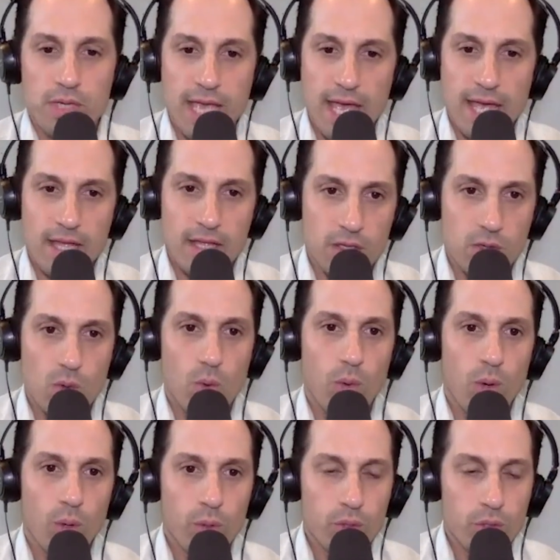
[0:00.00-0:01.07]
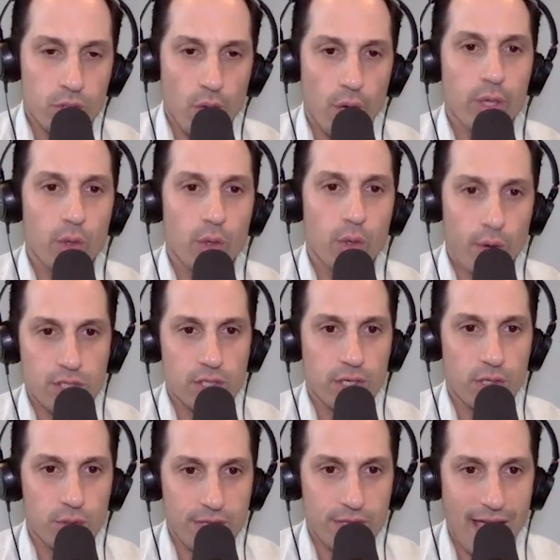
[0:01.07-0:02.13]
Get your younger
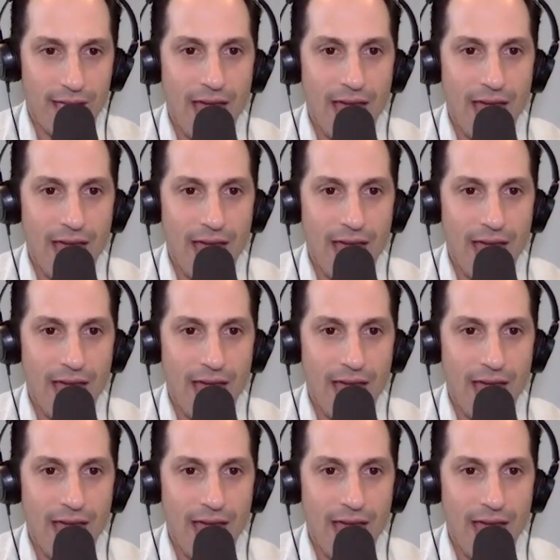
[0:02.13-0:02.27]
engineers